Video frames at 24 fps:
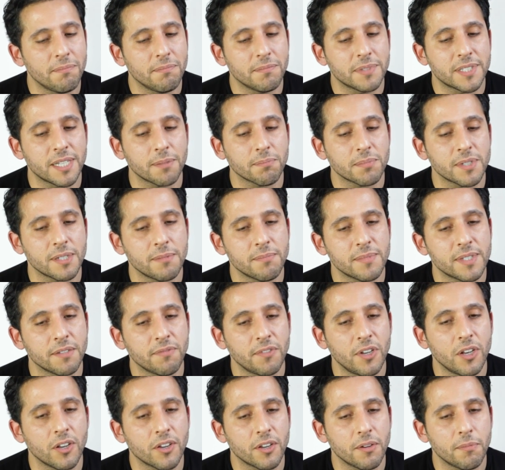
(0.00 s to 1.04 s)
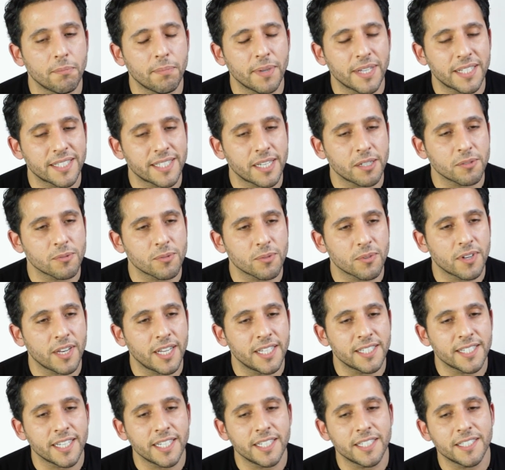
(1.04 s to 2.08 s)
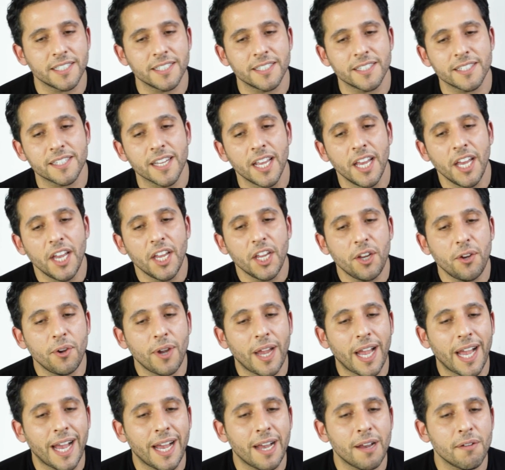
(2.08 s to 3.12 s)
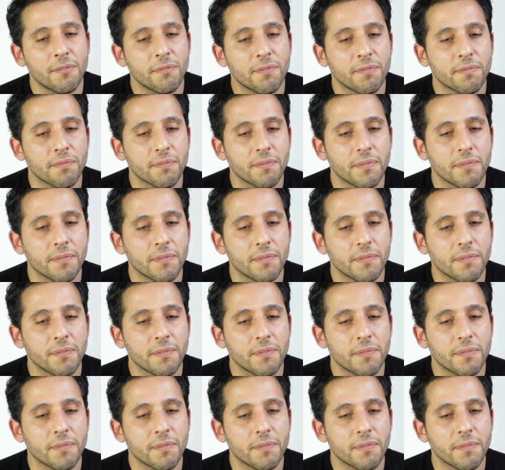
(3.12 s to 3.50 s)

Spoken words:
Sometimes if you look at big sales organisations, you have,